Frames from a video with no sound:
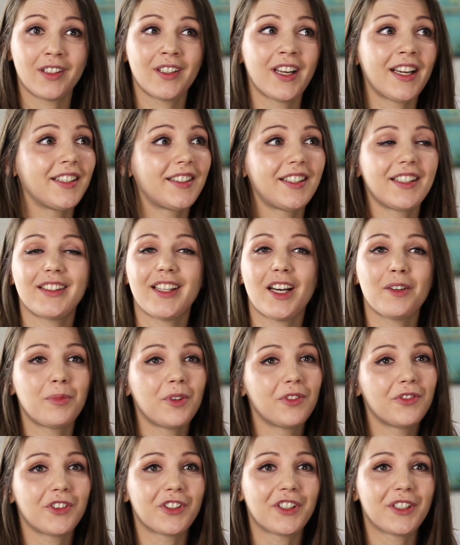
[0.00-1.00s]
And I did that
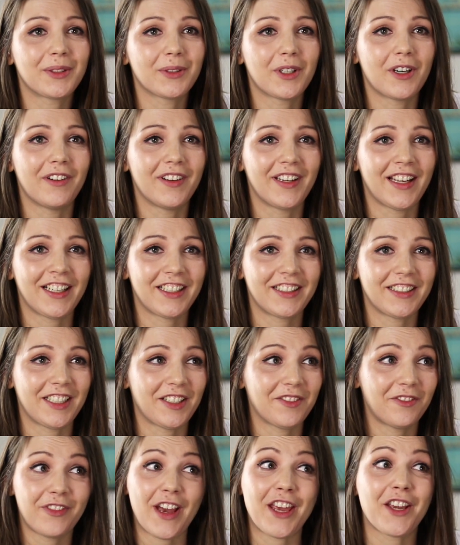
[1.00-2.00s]
before as well, and I
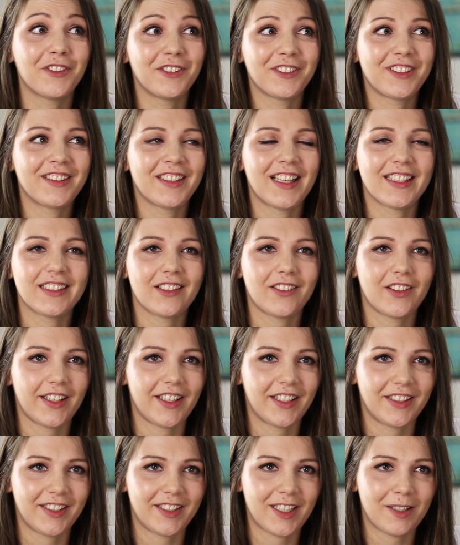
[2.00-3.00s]
actually failed, and that's how I
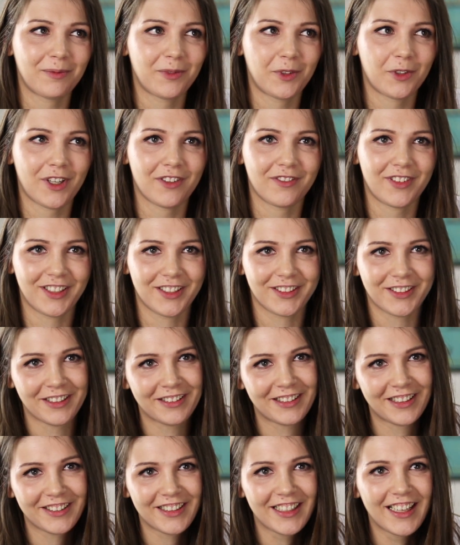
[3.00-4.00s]
ended up traveling
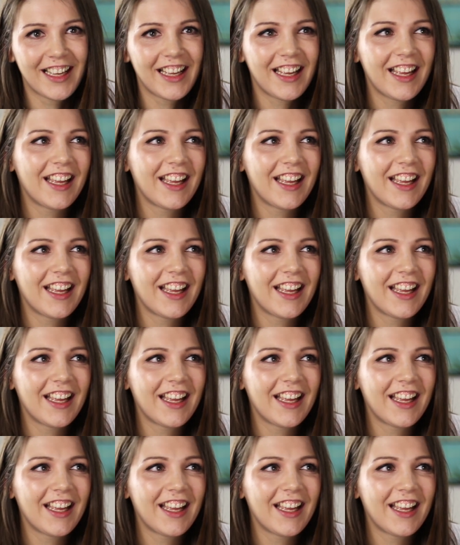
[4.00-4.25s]
solo.